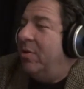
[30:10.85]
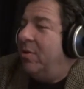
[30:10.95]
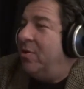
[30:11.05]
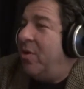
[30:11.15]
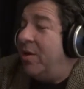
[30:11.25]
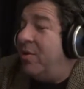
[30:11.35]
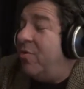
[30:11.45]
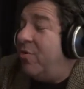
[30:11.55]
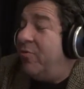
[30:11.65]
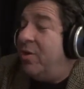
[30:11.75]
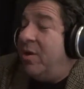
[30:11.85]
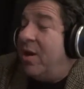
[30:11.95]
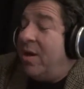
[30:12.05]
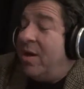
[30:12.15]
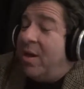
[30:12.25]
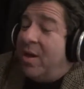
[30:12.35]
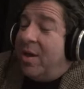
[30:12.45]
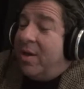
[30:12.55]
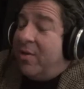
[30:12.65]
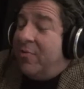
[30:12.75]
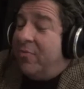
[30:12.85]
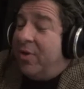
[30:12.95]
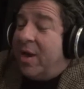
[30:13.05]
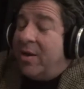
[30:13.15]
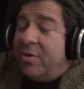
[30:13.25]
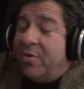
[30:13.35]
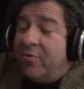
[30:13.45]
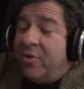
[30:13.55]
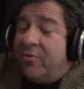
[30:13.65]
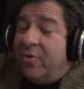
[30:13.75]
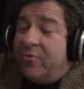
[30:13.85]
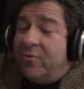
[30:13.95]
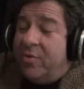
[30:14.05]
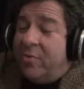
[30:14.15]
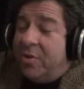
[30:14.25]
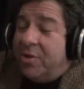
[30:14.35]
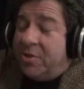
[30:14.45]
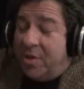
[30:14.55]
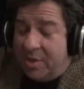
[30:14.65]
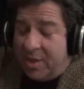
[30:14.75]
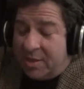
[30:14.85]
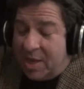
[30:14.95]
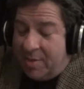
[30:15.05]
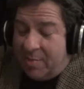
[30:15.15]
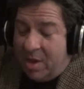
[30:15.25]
So I don't know if Vic, I don't know if he released it in that time.